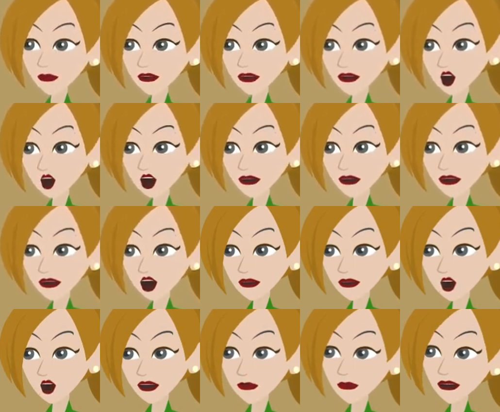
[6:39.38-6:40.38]
cleans your
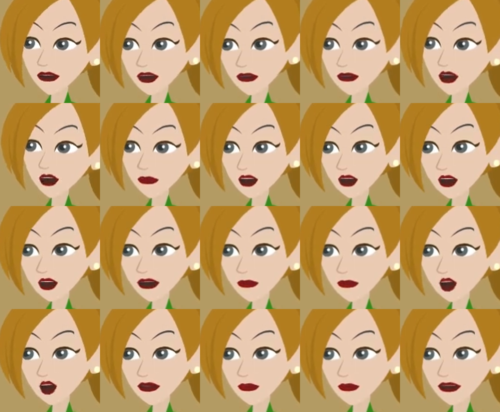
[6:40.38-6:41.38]
vibration up on so many
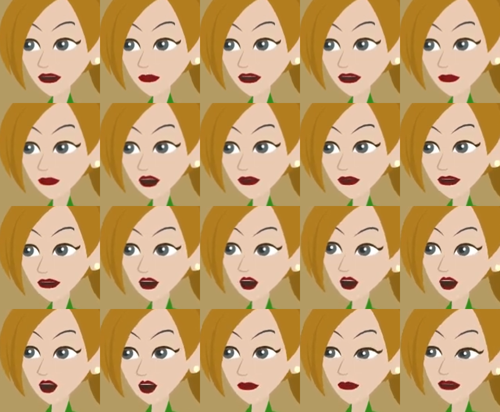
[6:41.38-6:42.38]
subjects that people who are
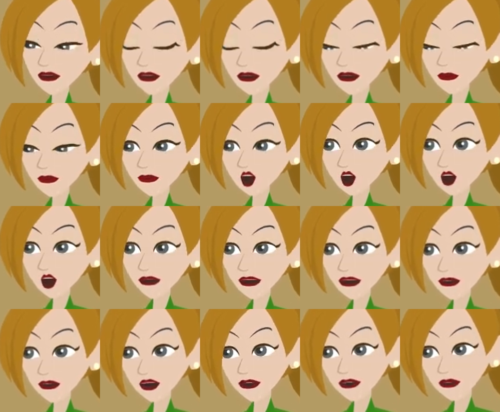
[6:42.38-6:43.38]
watching you would hardly
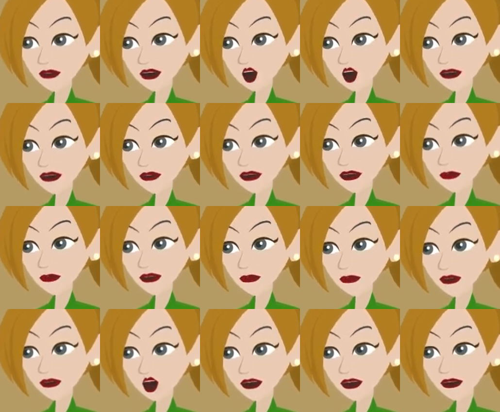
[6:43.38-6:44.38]
recognize you as the
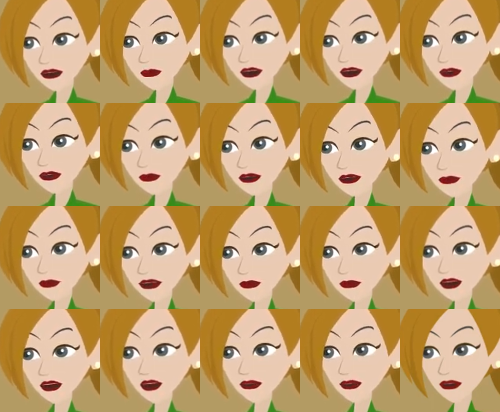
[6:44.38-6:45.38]
same person in
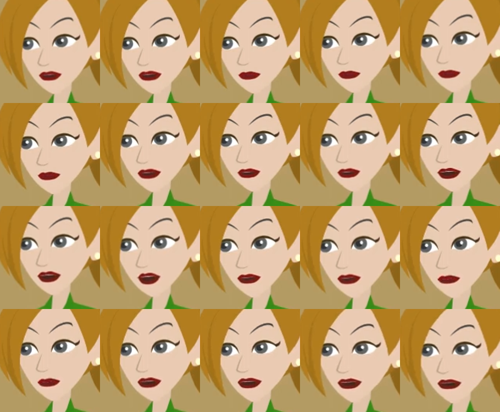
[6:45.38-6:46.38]
terms of what's beginning to
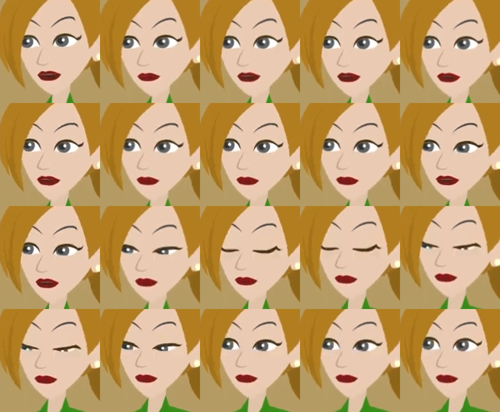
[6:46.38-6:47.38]
flow into your
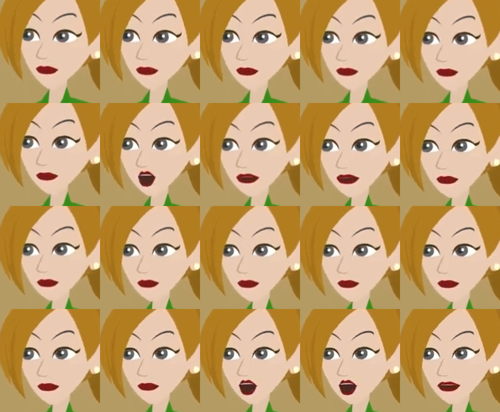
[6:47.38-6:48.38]
experience. So
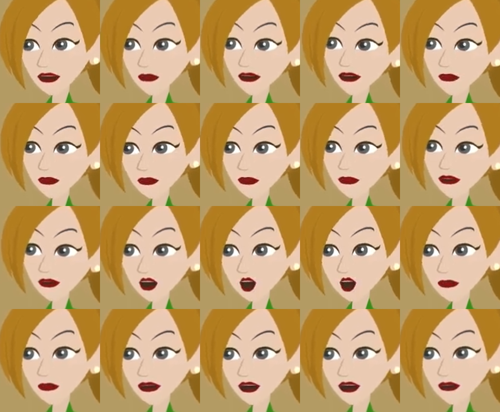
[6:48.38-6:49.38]
talk to us, give
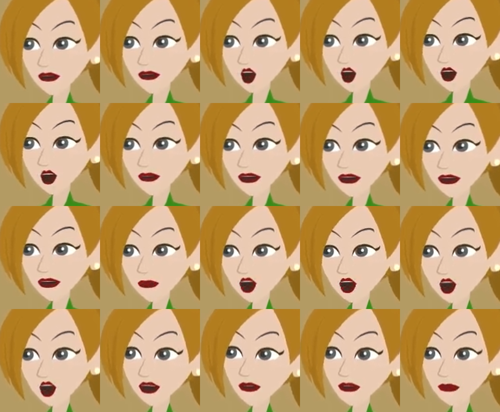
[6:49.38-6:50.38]
us an example
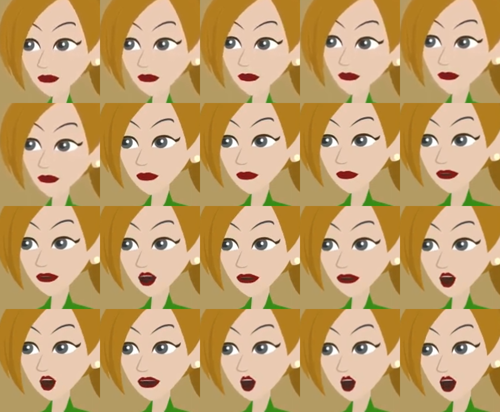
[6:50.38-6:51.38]
of your
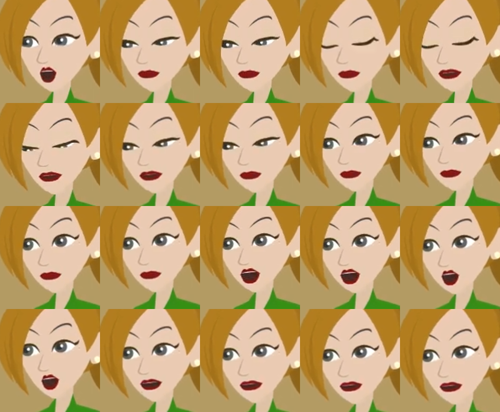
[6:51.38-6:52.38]
interaction with
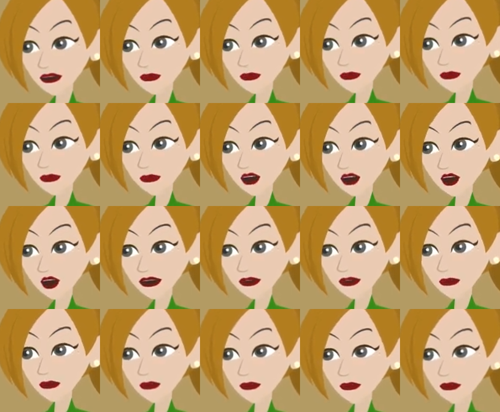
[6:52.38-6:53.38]
dollars,
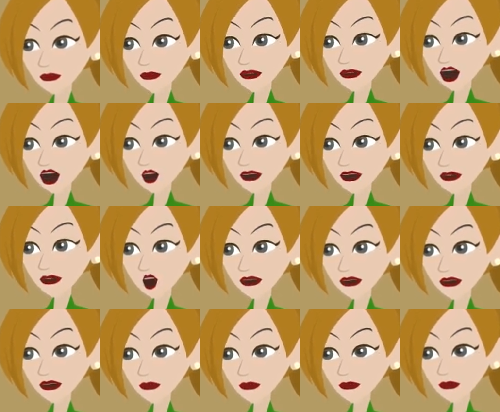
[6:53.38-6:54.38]
and then give
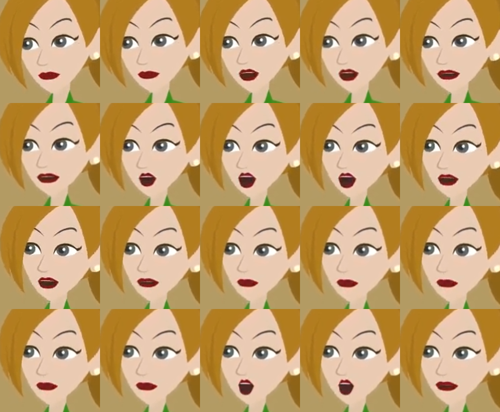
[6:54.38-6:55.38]
us some
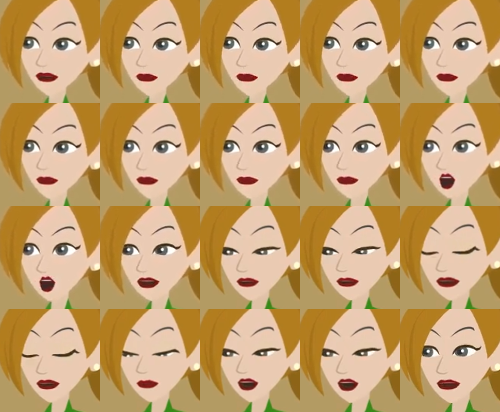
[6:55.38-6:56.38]
words that
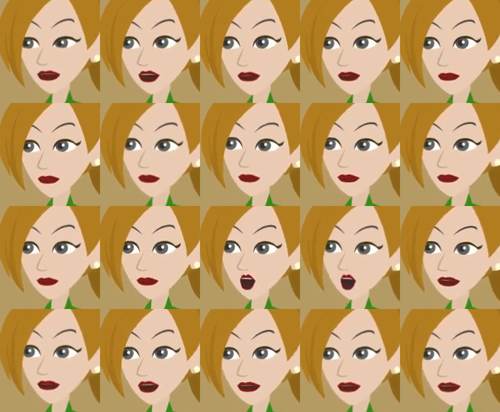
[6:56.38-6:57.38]
amplify
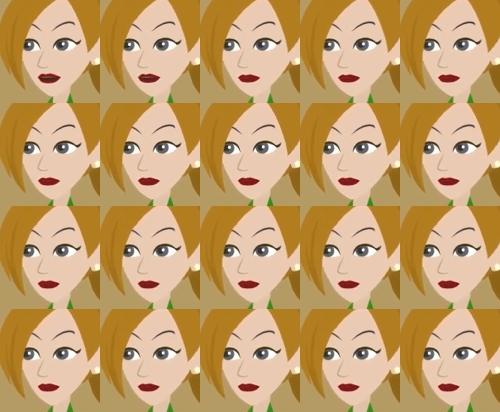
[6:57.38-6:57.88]
that moment.